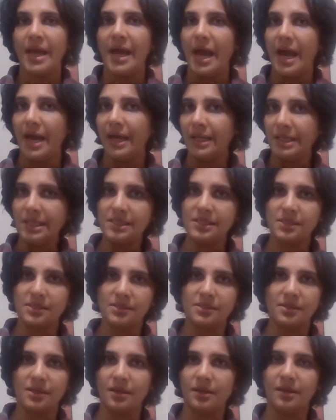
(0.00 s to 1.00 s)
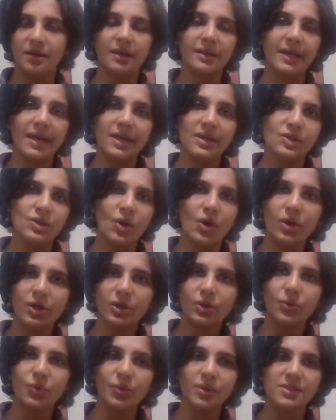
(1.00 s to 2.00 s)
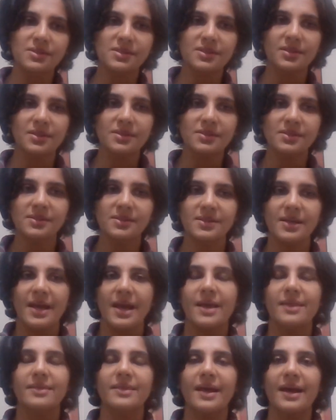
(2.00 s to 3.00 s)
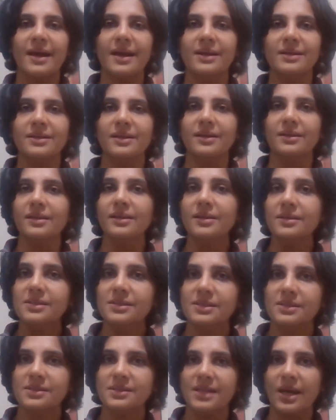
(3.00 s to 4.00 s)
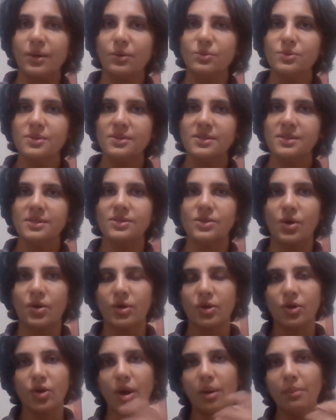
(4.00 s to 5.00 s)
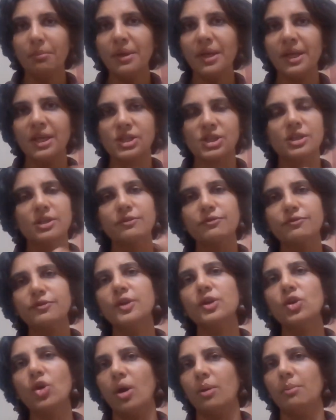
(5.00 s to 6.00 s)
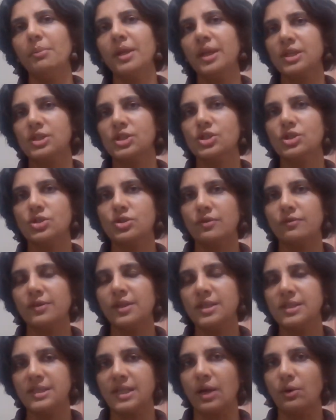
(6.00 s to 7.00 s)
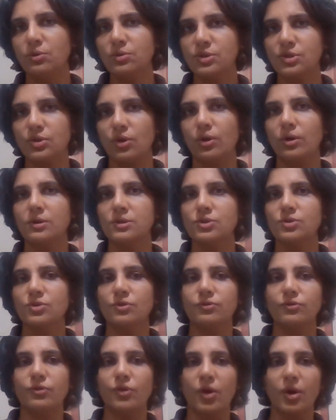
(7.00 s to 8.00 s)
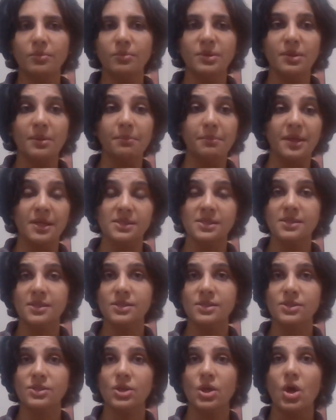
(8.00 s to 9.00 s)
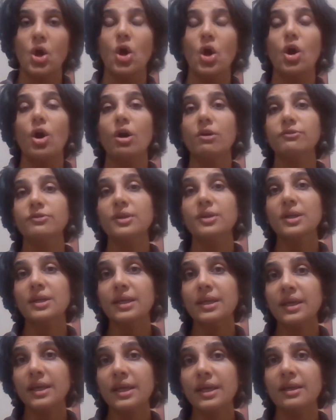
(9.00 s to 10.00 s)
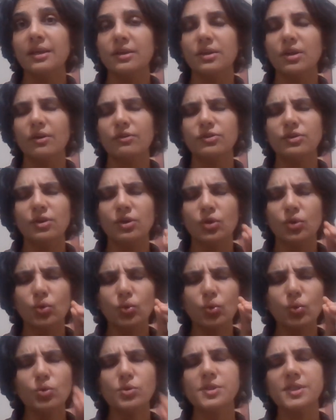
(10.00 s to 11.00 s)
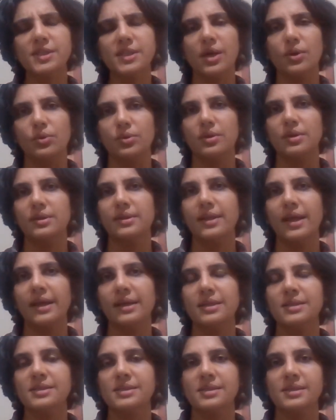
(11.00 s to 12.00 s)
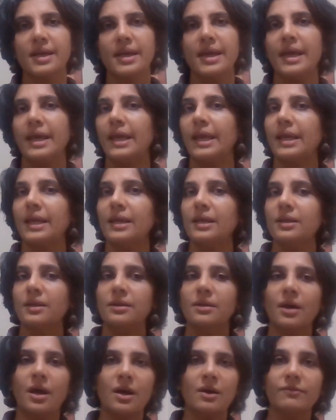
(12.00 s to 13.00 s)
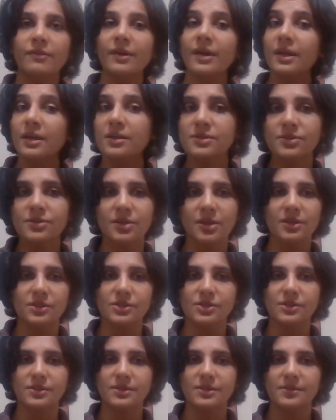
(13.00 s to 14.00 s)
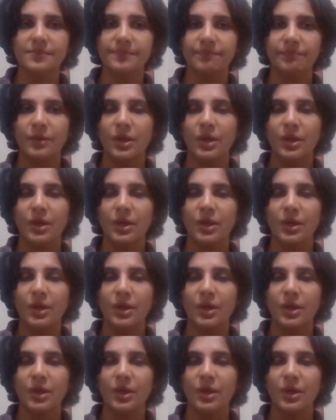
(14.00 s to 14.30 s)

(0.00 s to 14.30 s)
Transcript: And it's again not a coincidence that these sounds or a combination, different combinations of these sounds also form the basis of the key of the root sound that is in various religions.